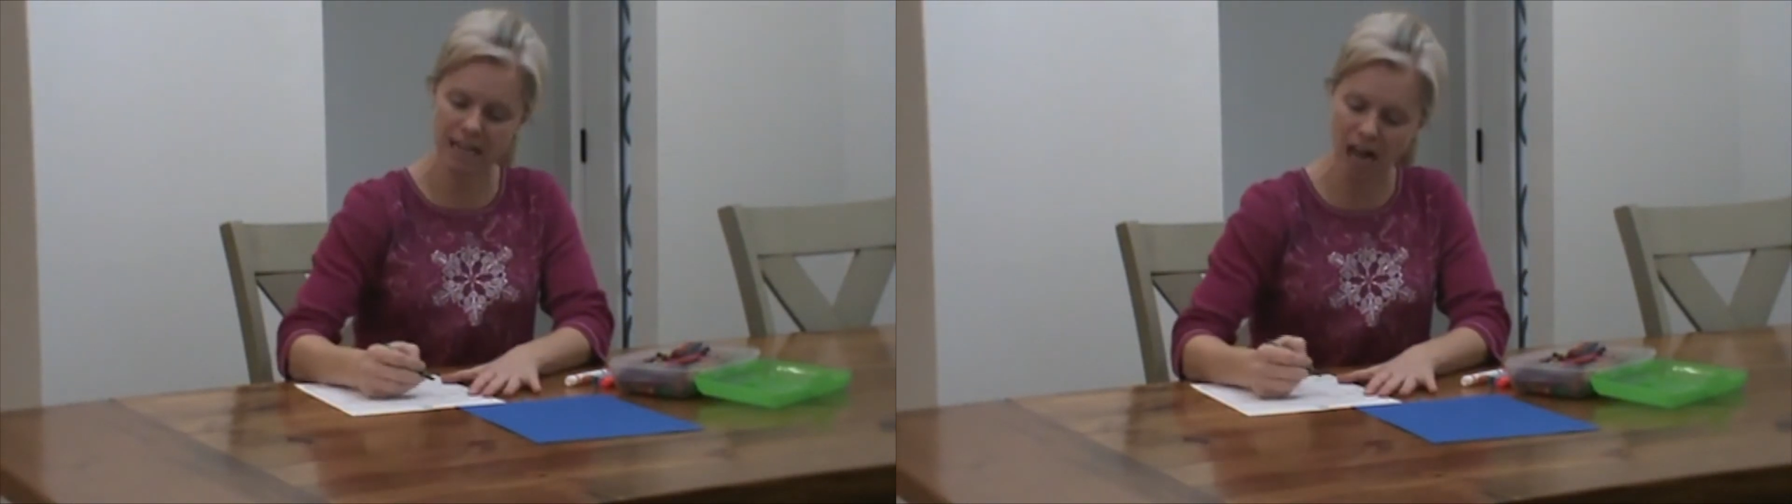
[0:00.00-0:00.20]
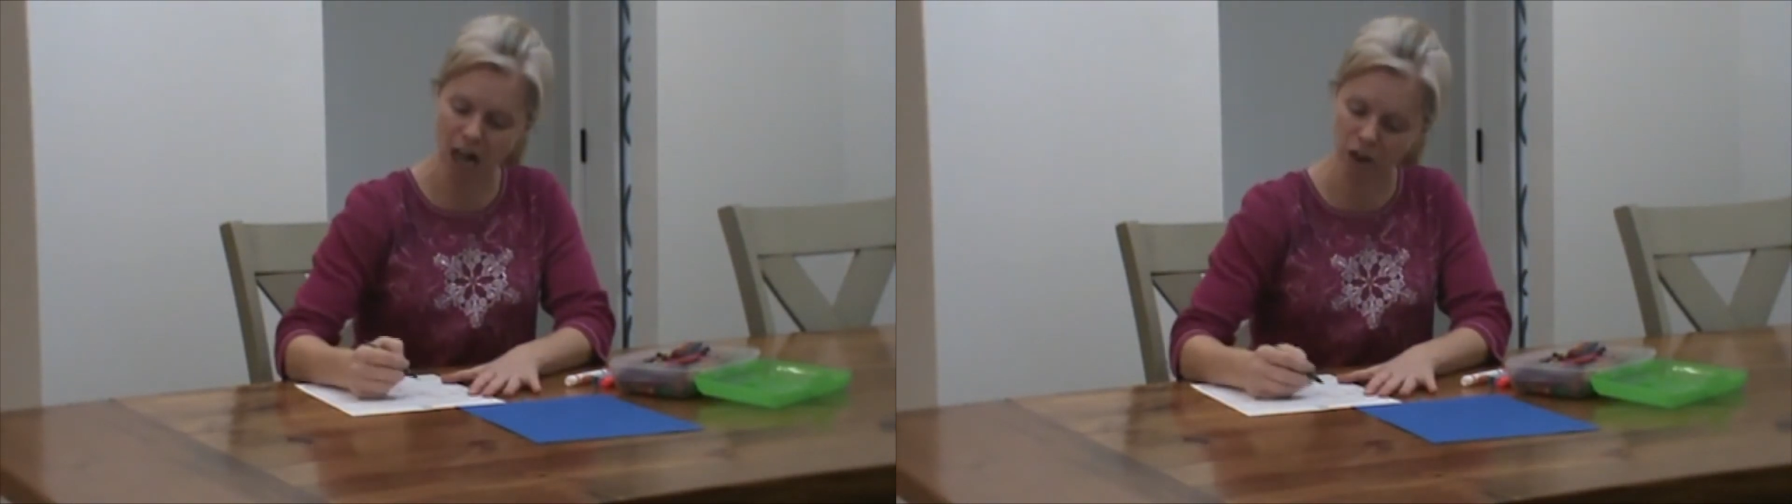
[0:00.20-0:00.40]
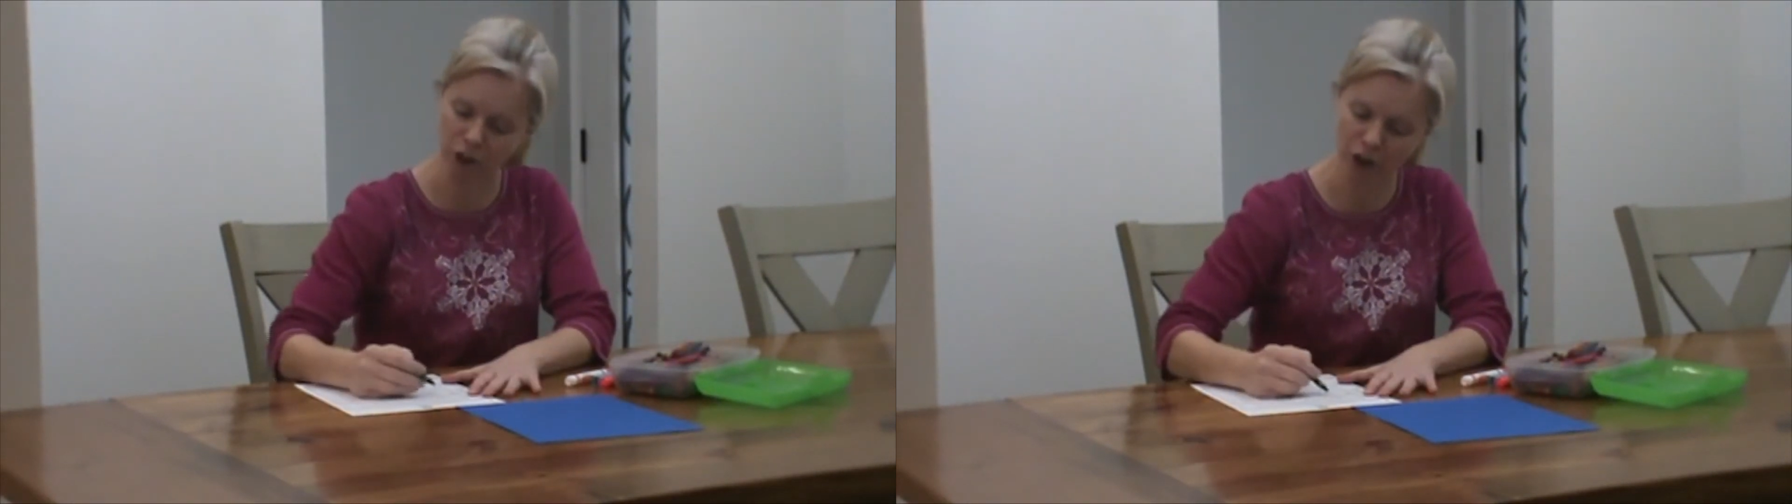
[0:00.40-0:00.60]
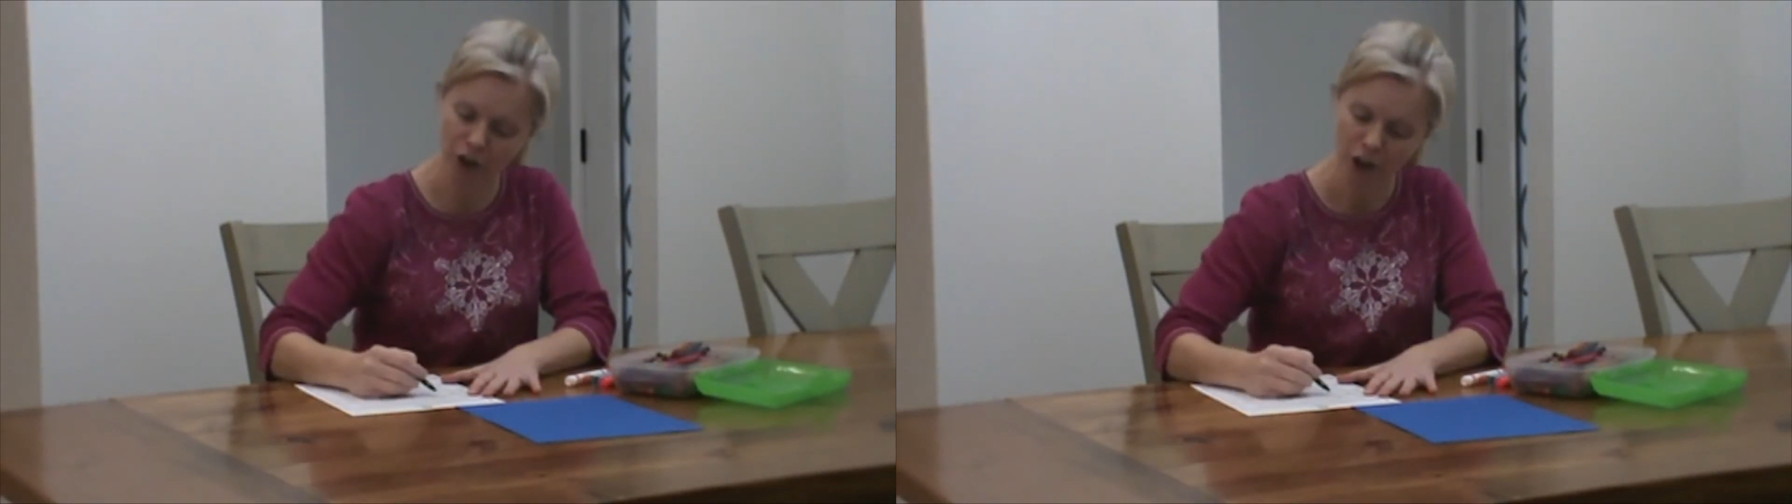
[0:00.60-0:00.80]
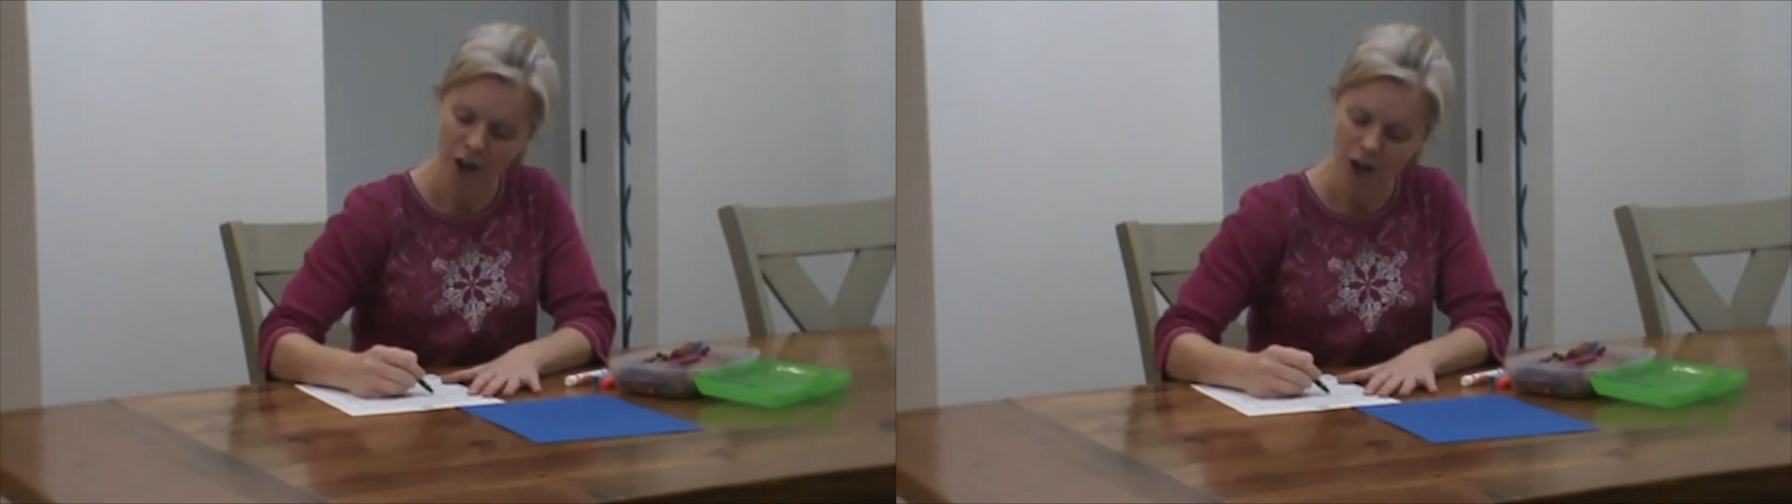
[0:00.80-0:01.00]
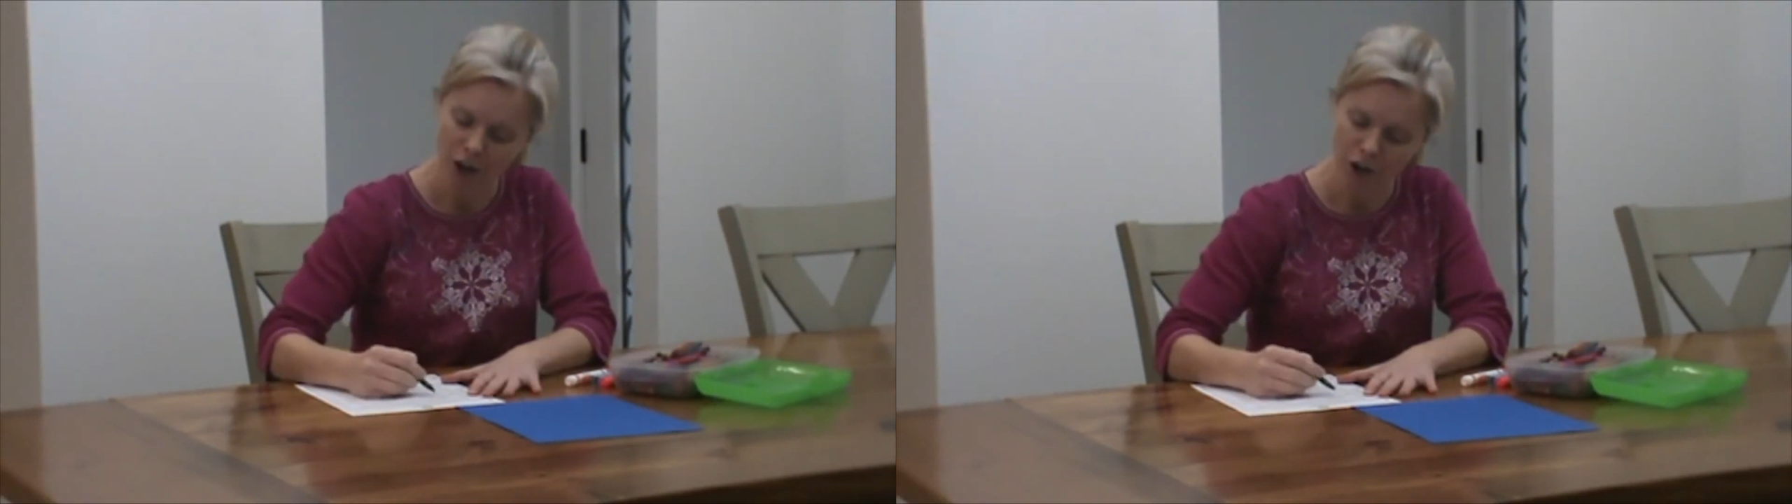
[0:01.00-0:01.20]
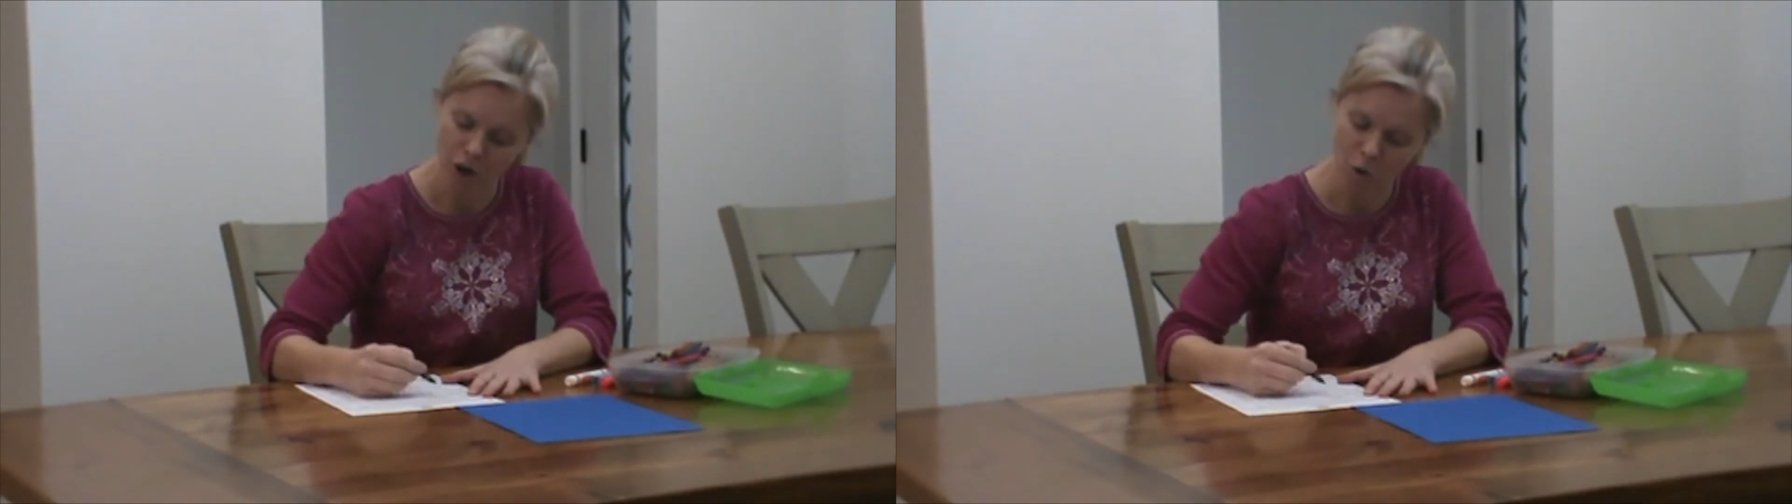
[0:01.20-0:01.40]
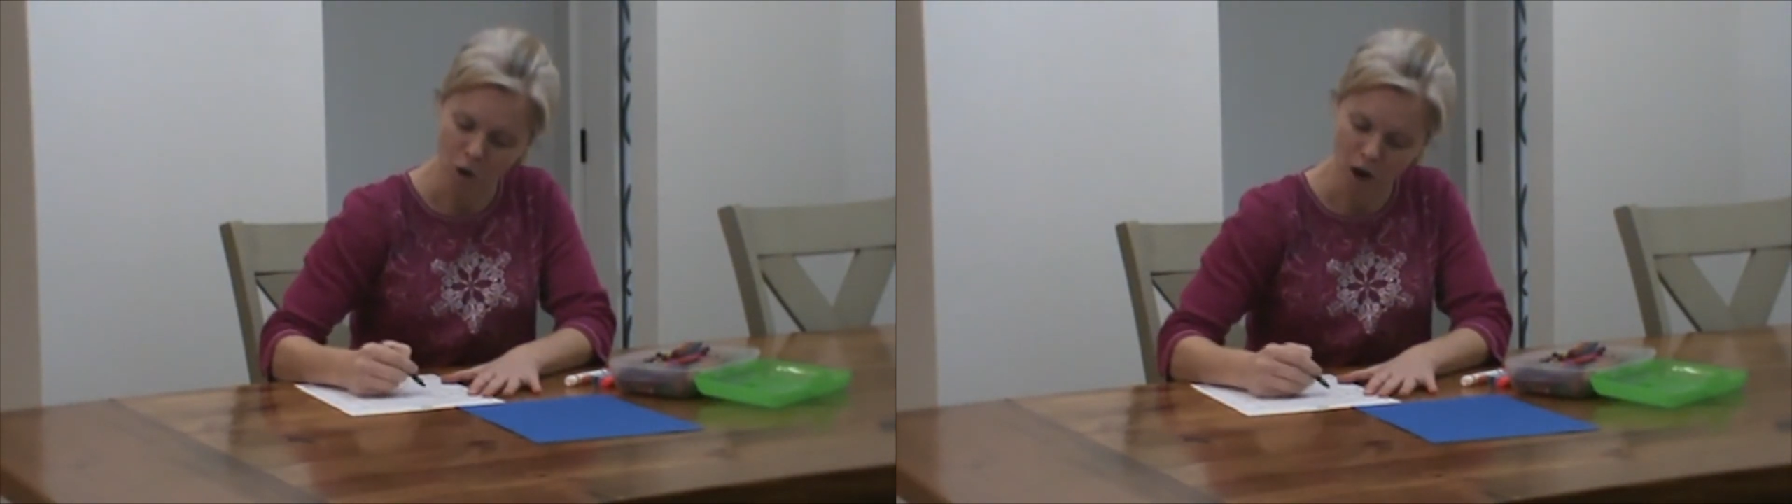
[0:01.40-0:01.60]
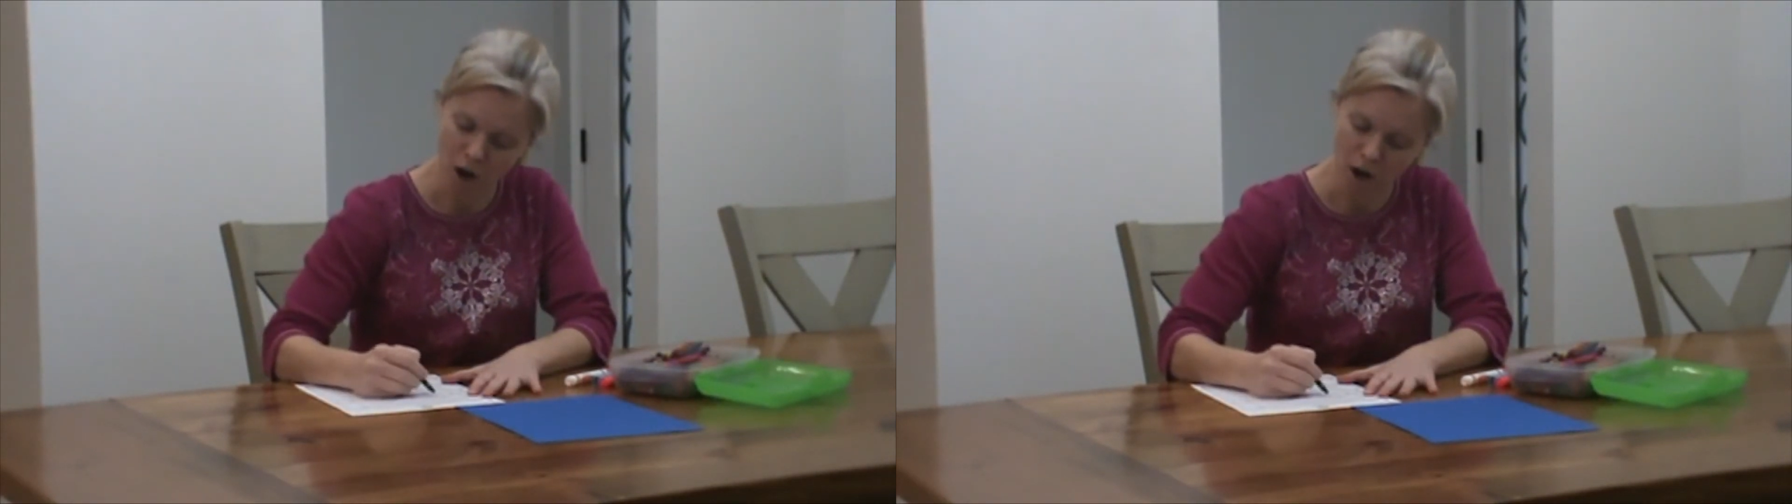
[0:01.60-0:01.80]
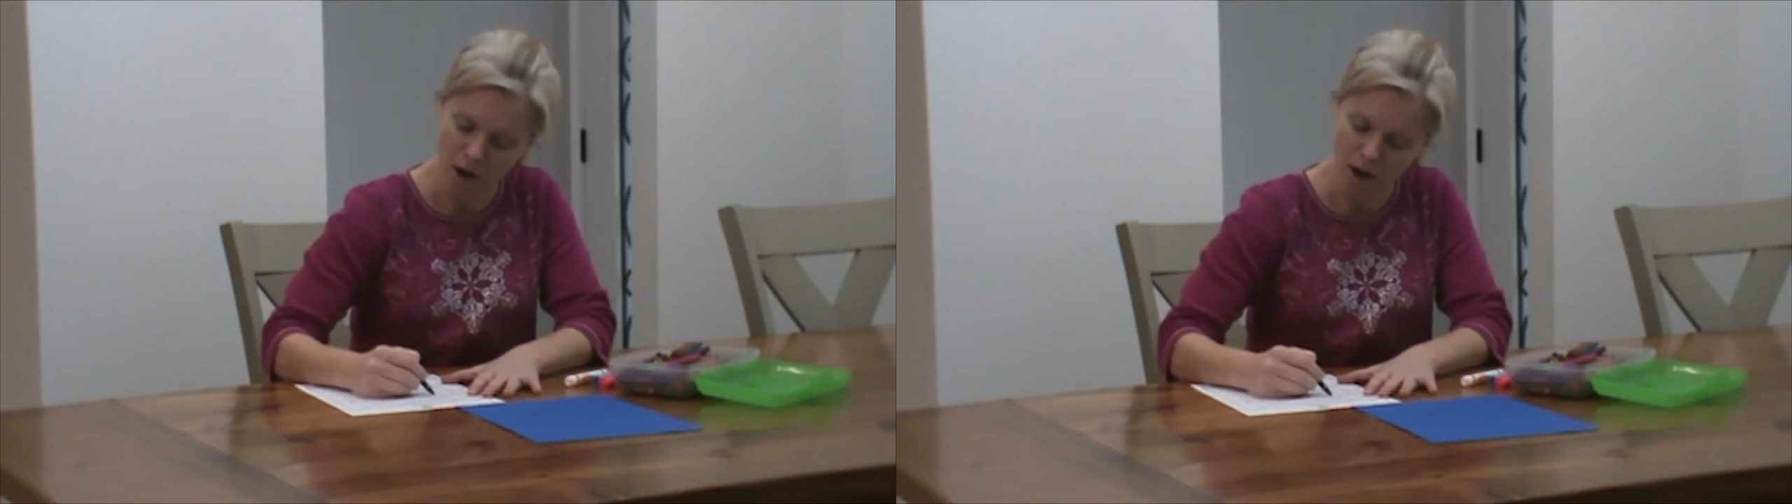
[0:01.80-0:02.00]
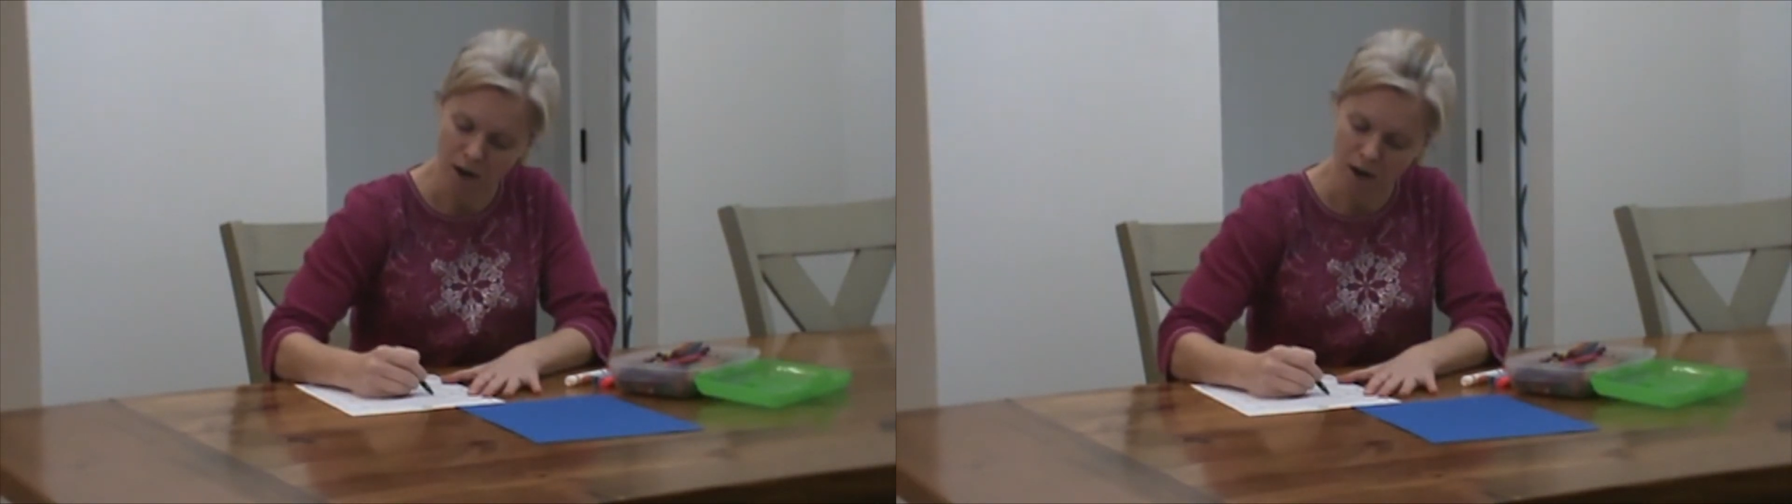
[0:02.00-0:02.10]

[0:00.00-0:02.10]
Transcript: color your